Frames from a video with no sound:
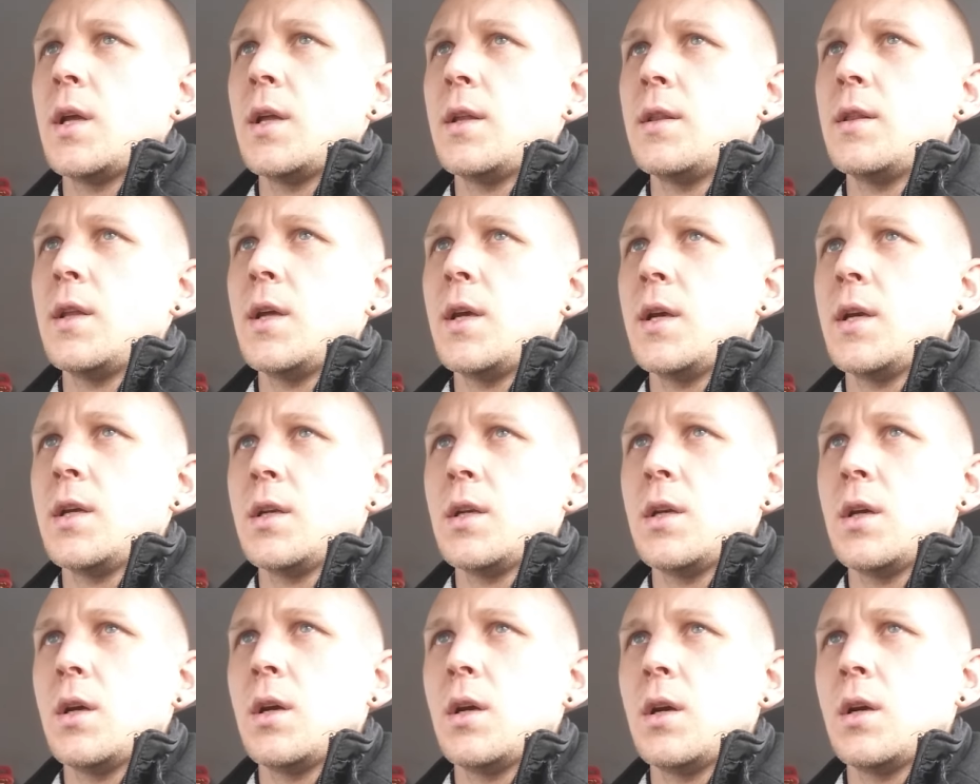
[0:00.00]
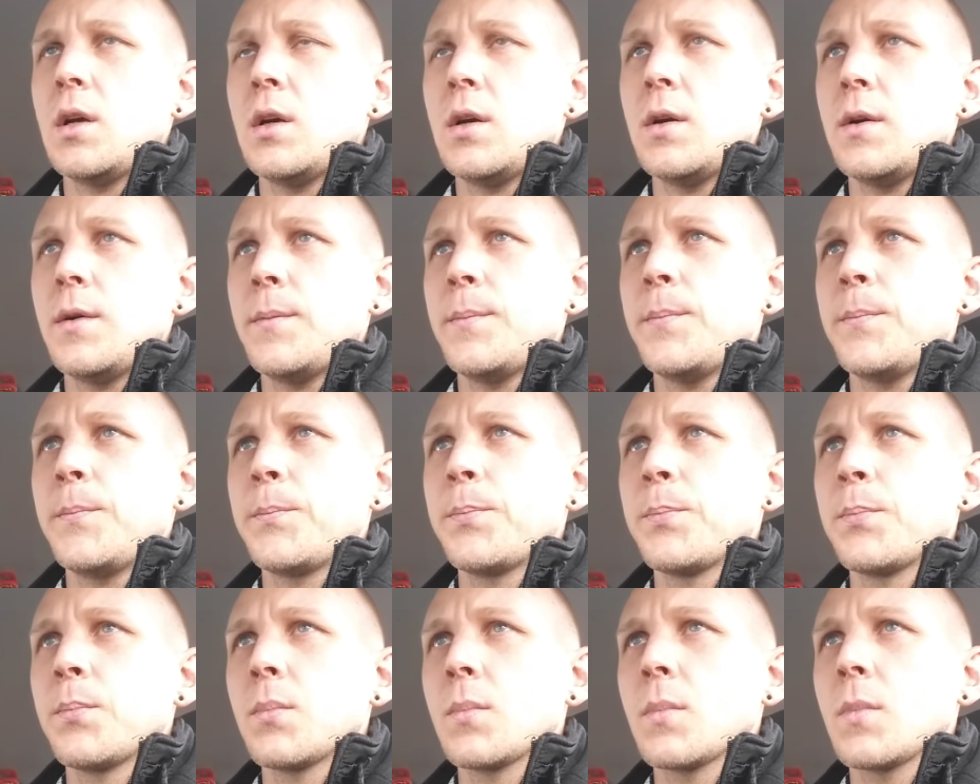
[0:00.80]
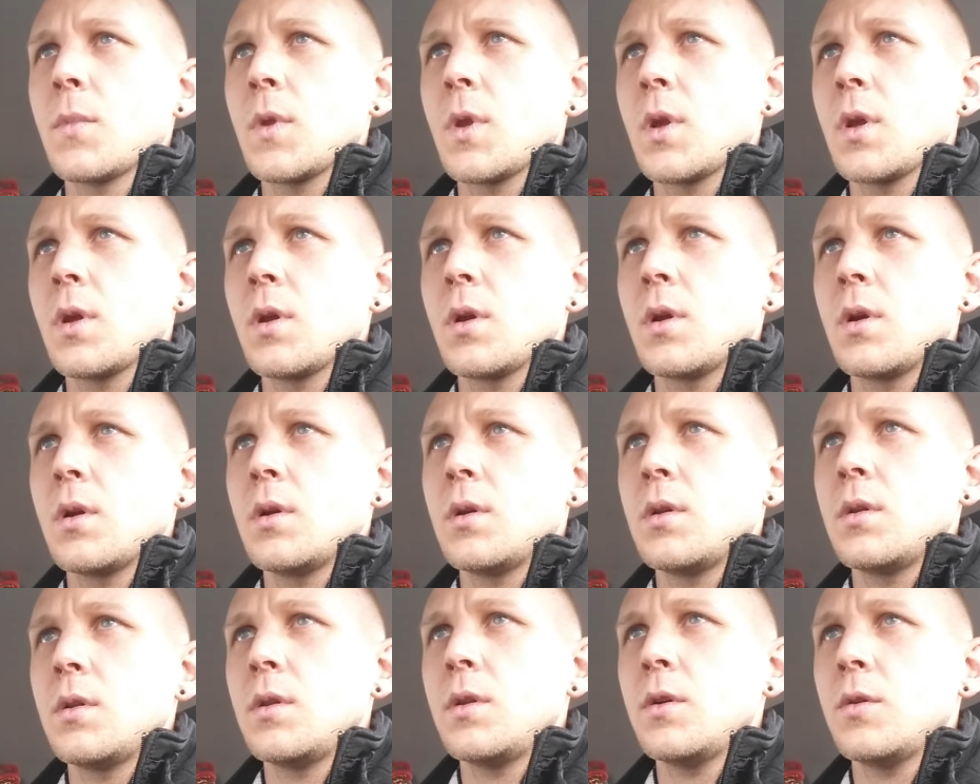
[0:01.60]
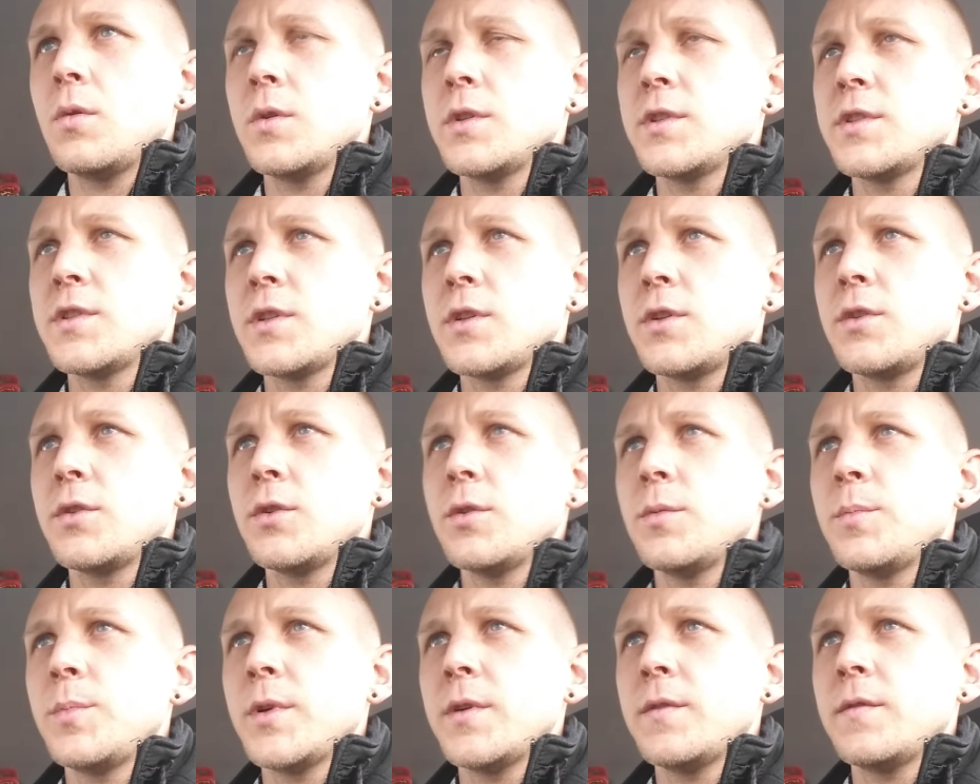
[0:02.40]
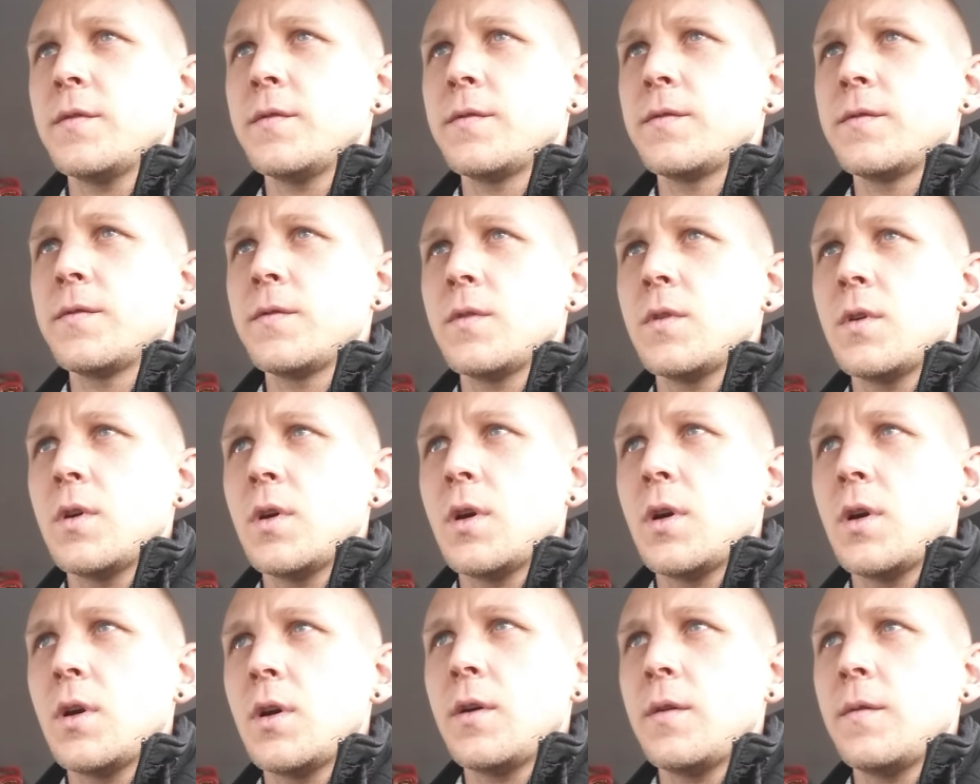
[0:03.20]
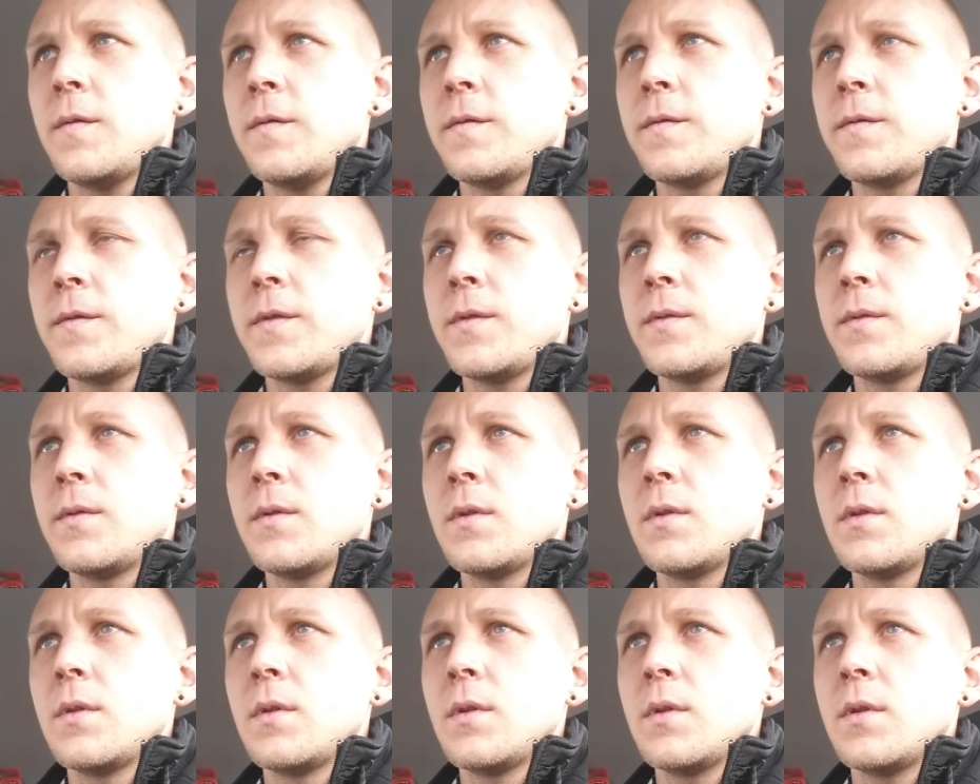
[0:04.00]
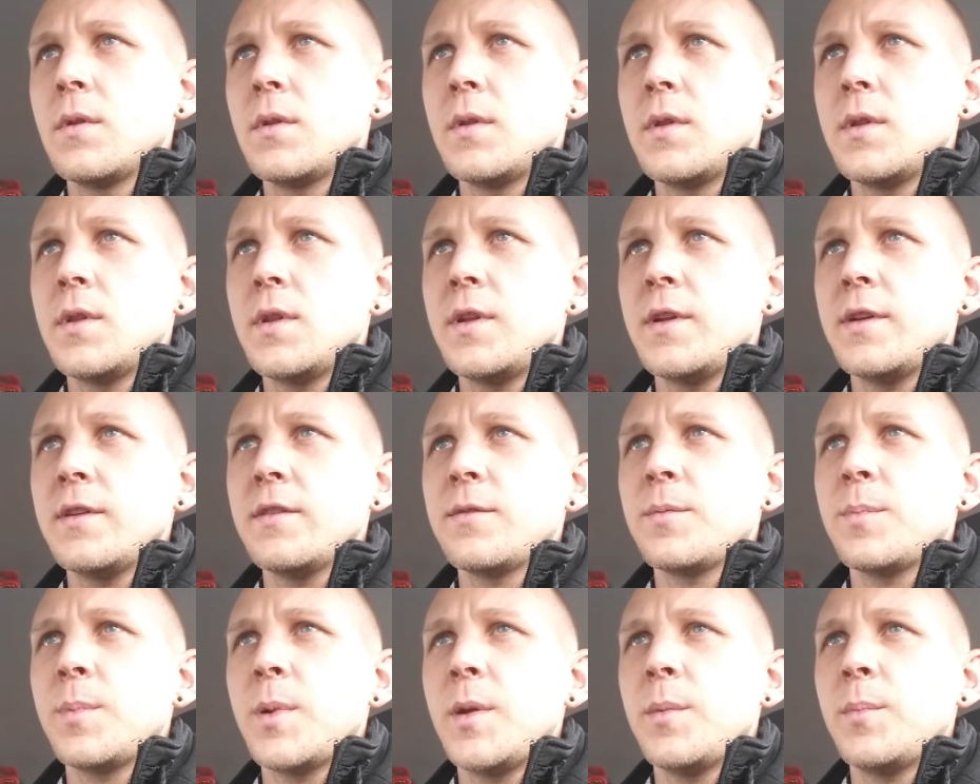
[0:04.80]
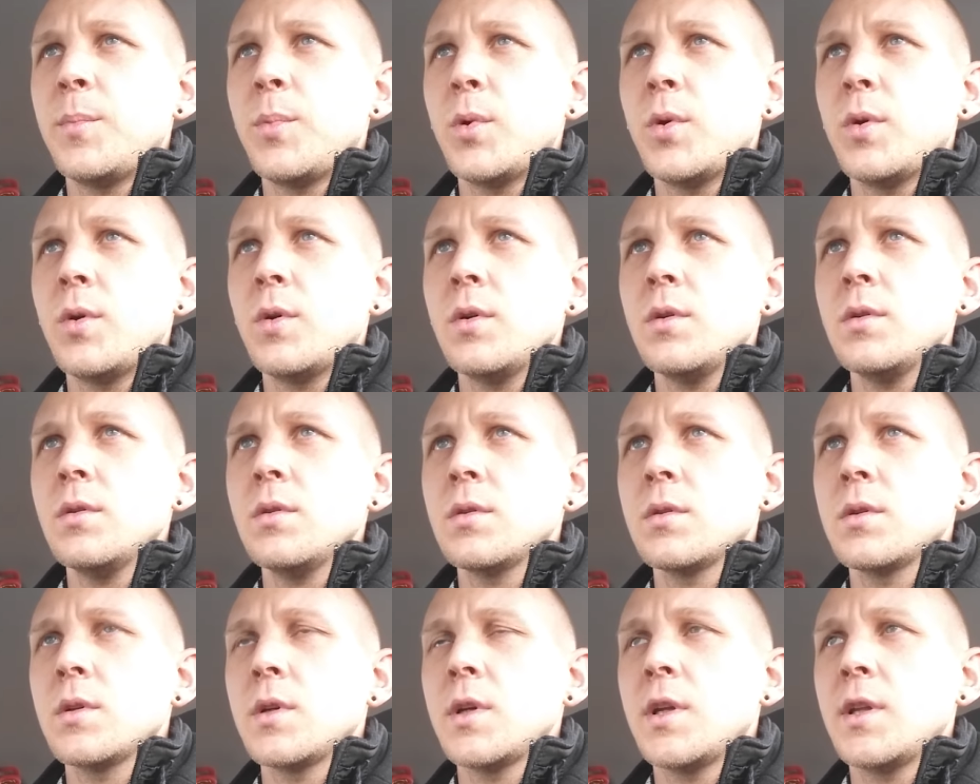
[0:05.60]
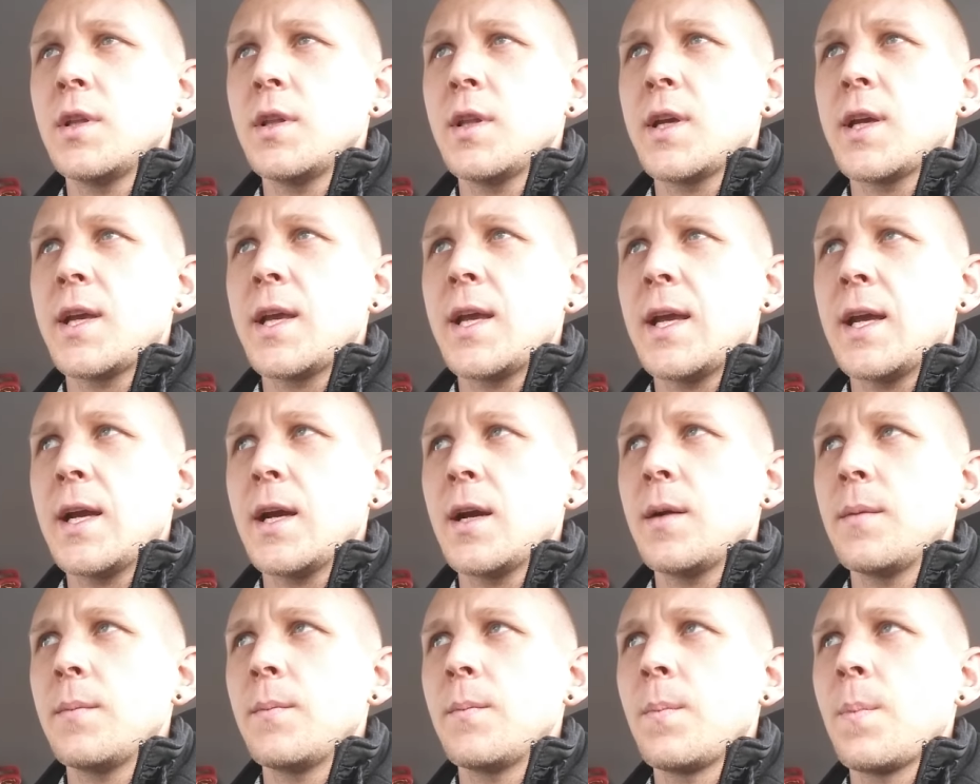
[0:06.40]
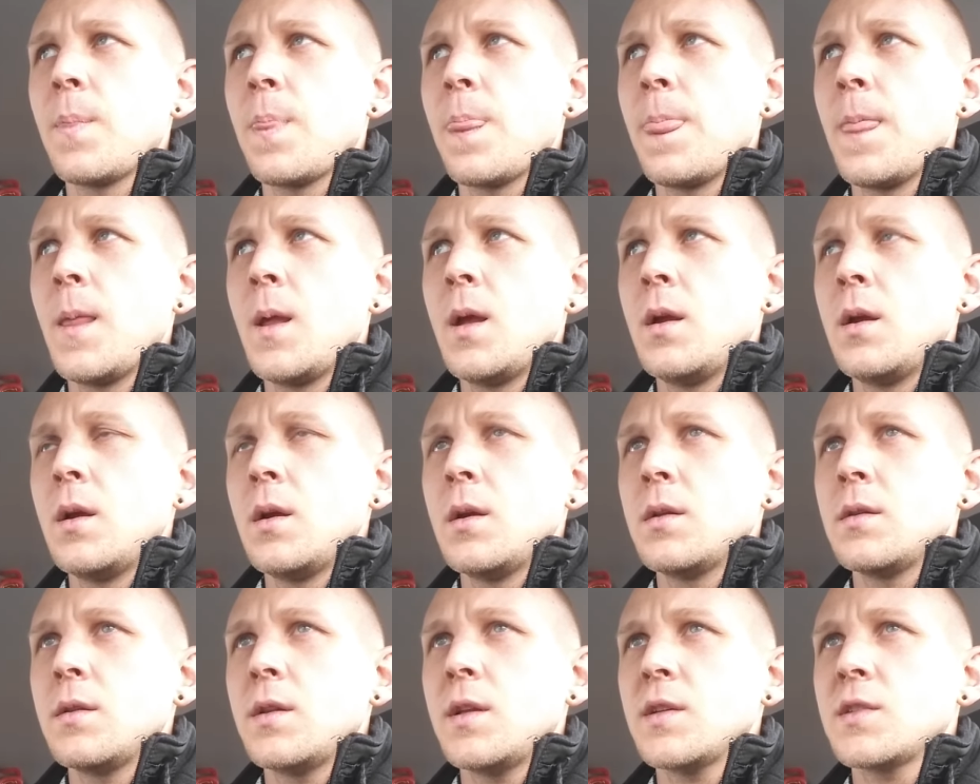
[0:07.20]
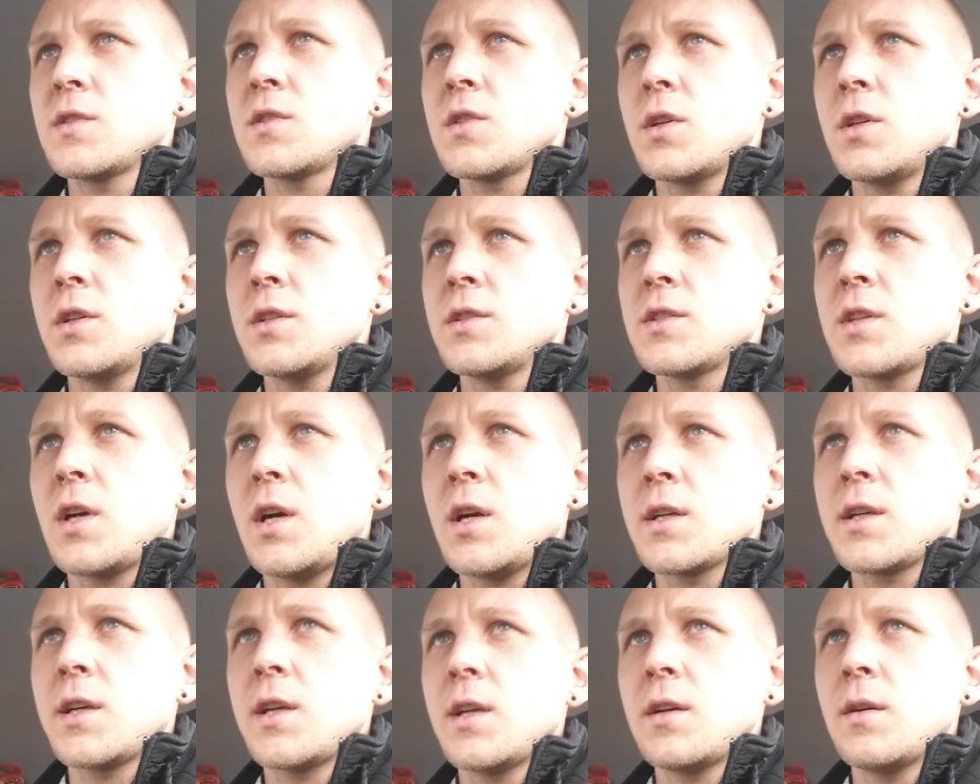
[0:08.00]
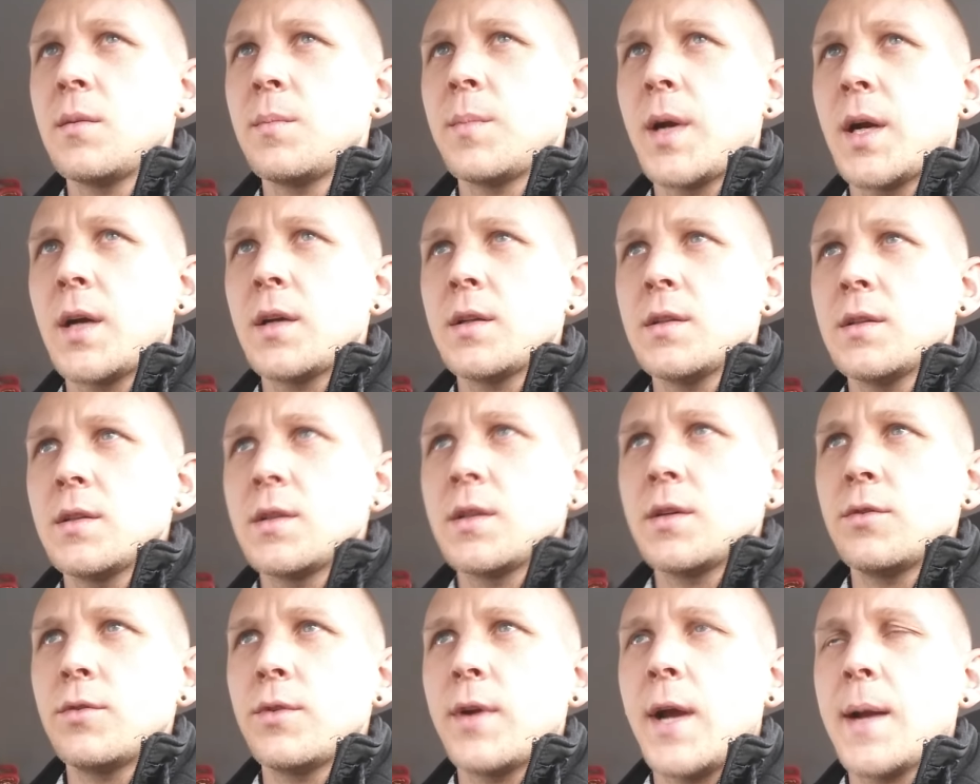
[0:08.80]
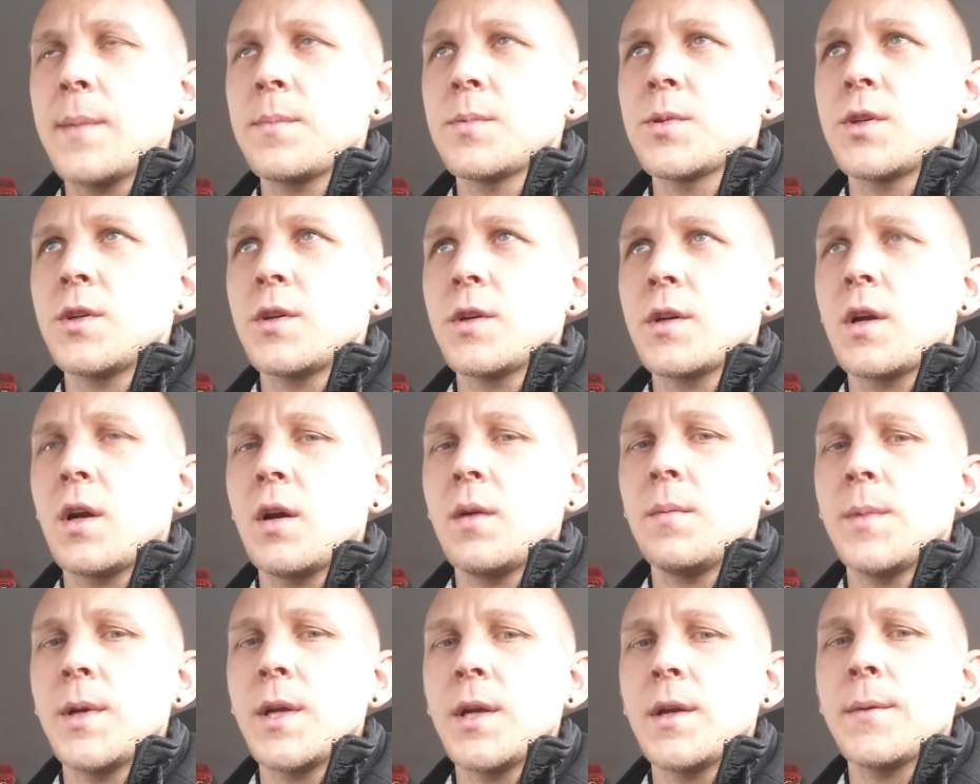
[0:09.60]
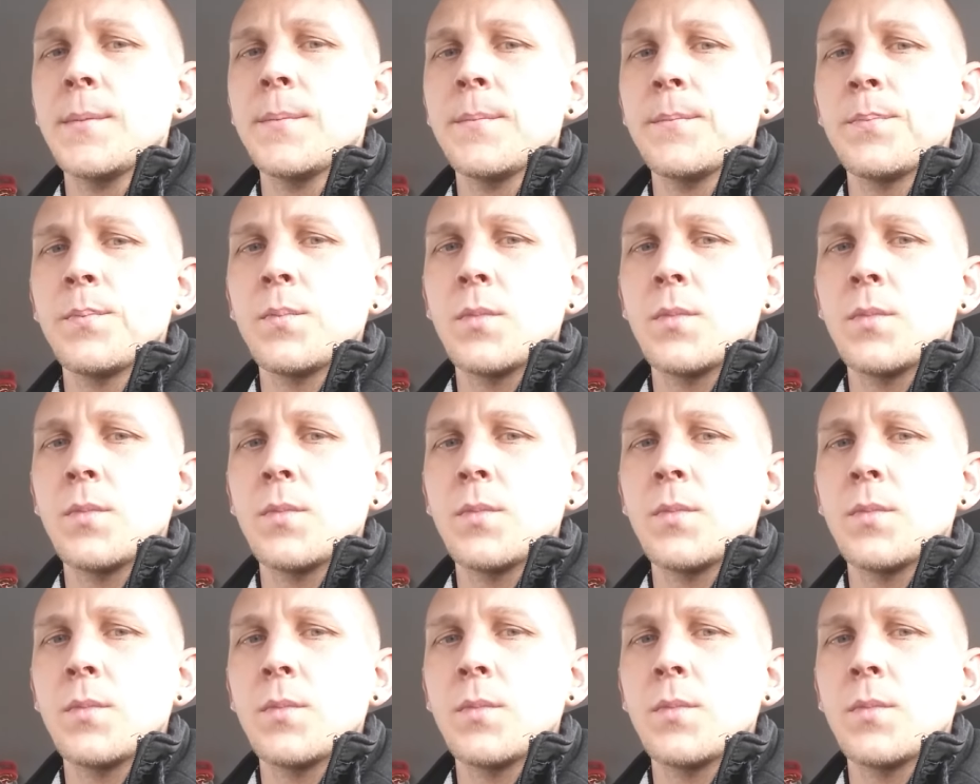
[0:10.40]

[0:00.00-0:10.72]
and then um, there was a group of, of these people in the camp that started talking about the rapture coming.